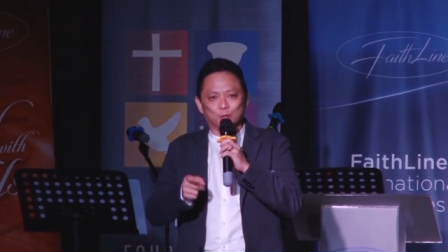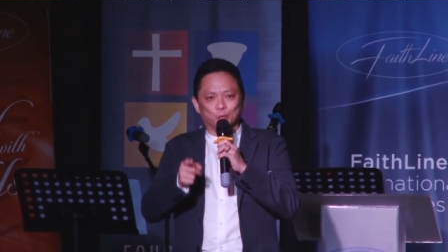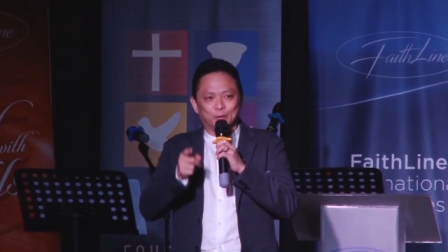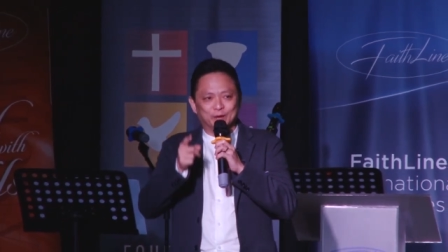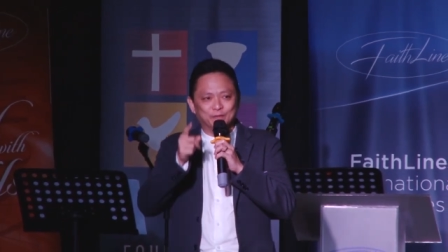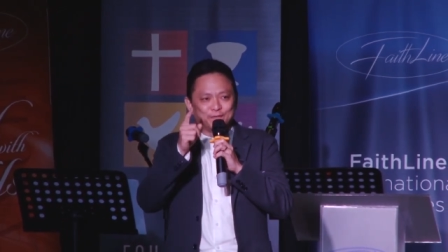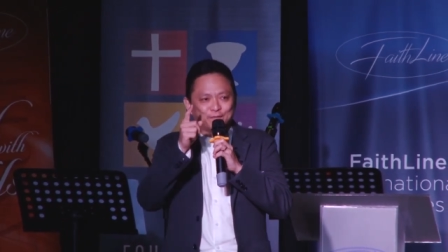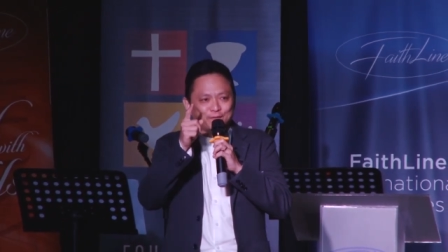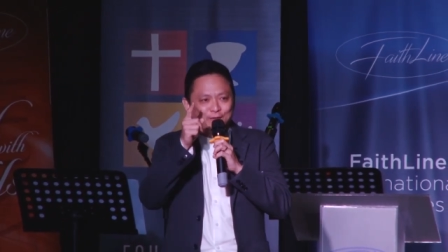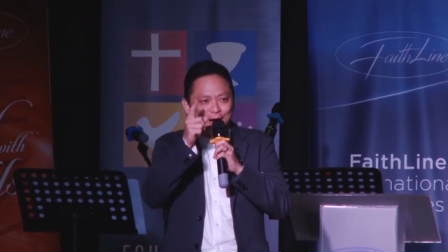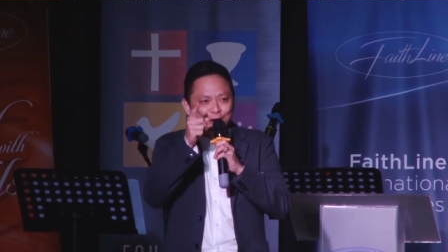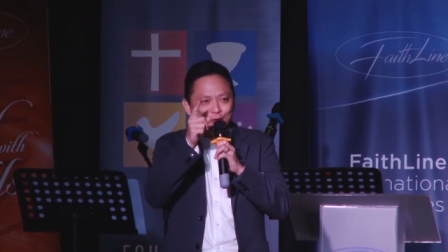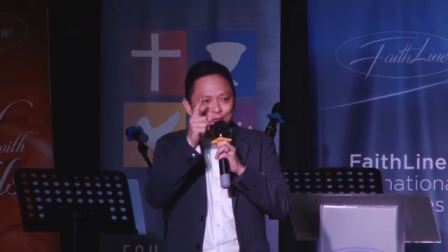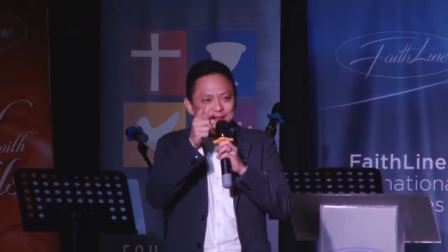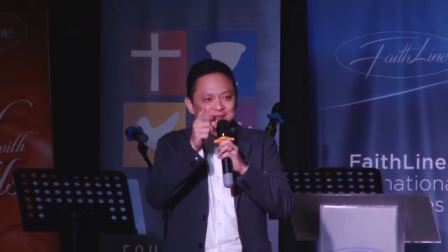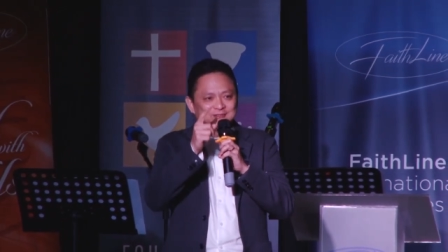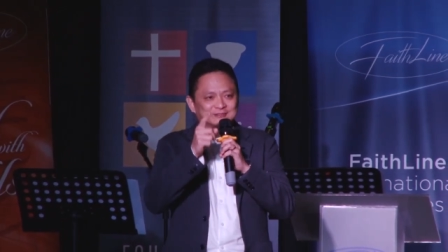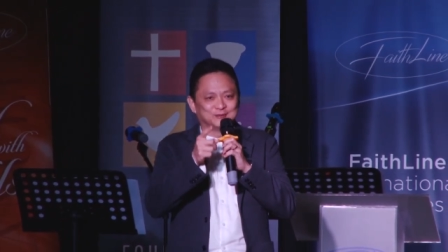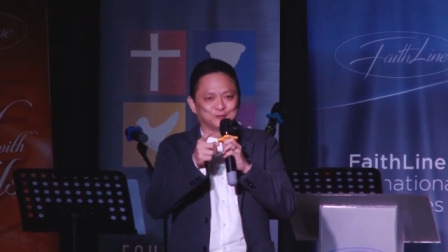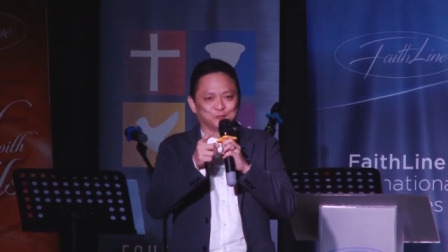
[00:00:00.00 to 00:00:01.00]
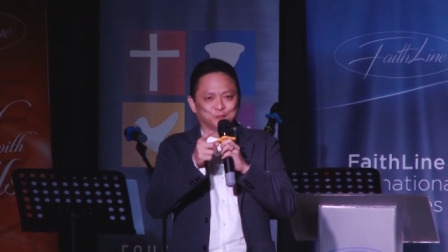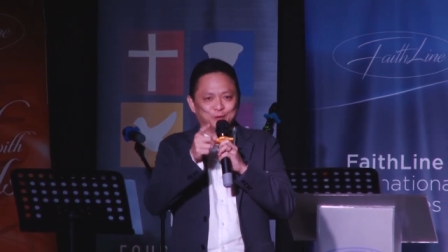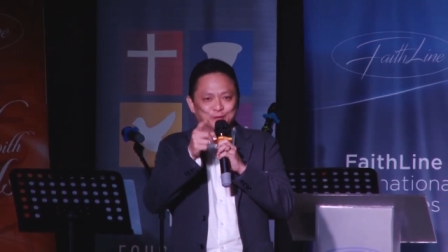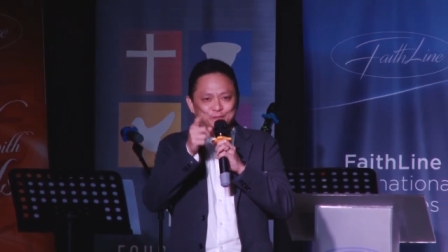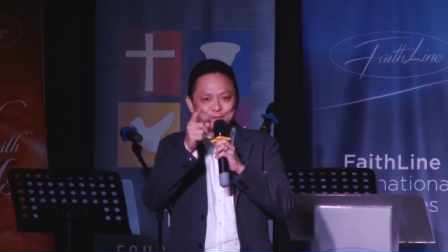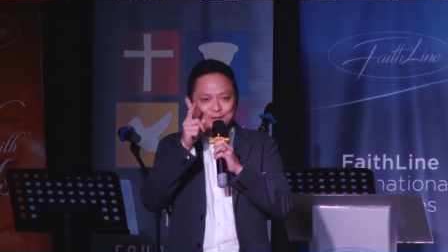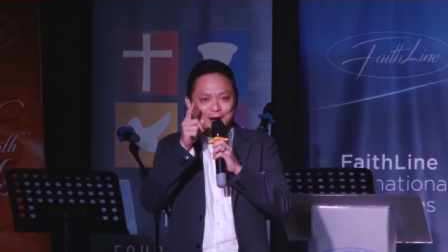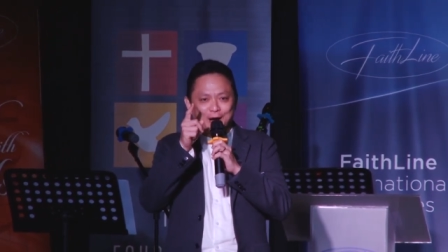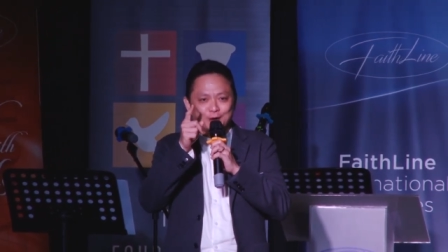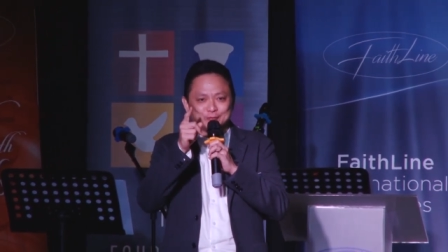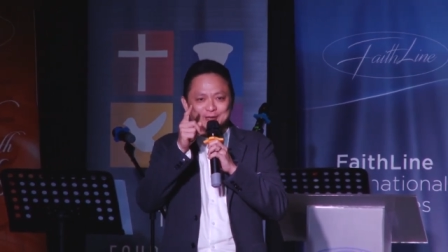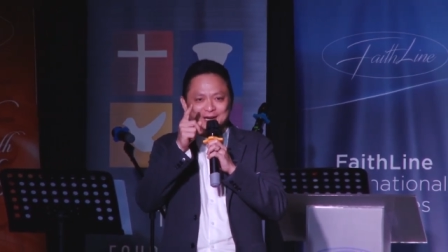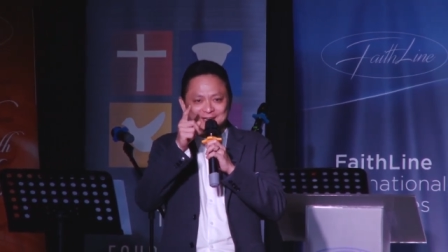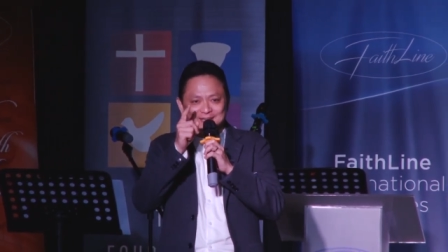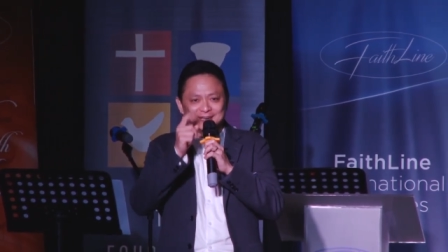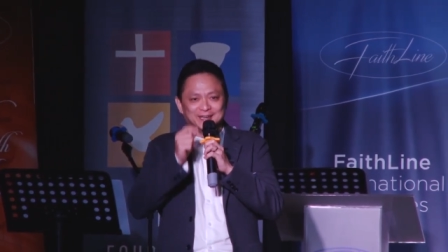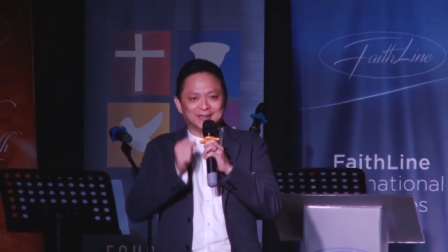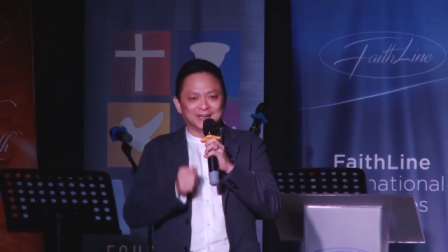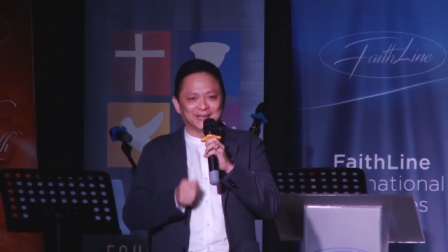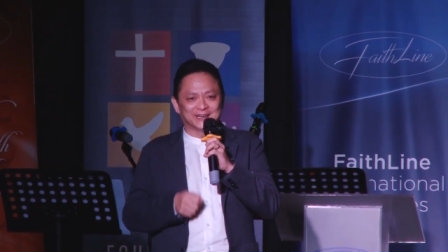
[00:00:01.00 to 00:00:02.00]
we found, we found a
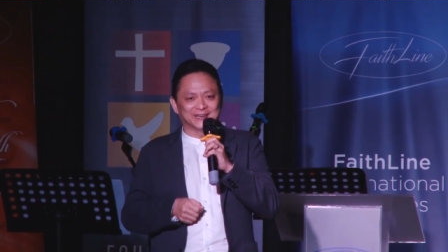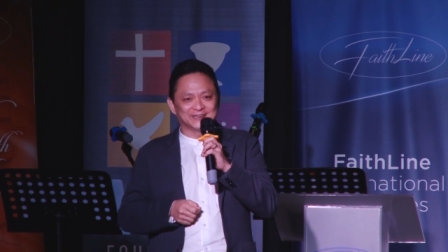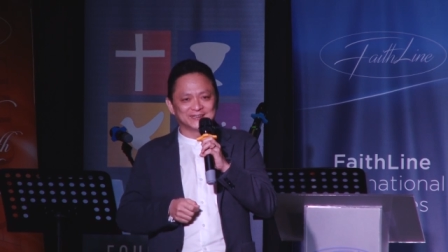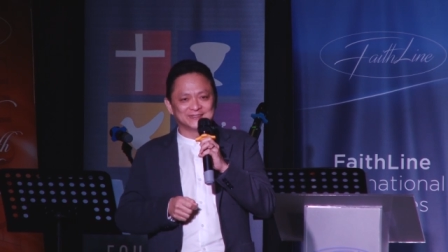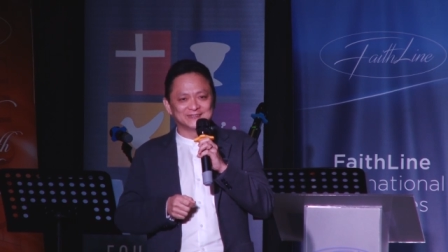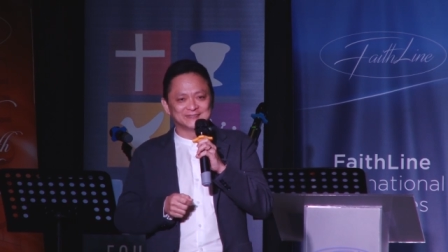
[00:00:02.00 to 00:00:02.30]
clinic.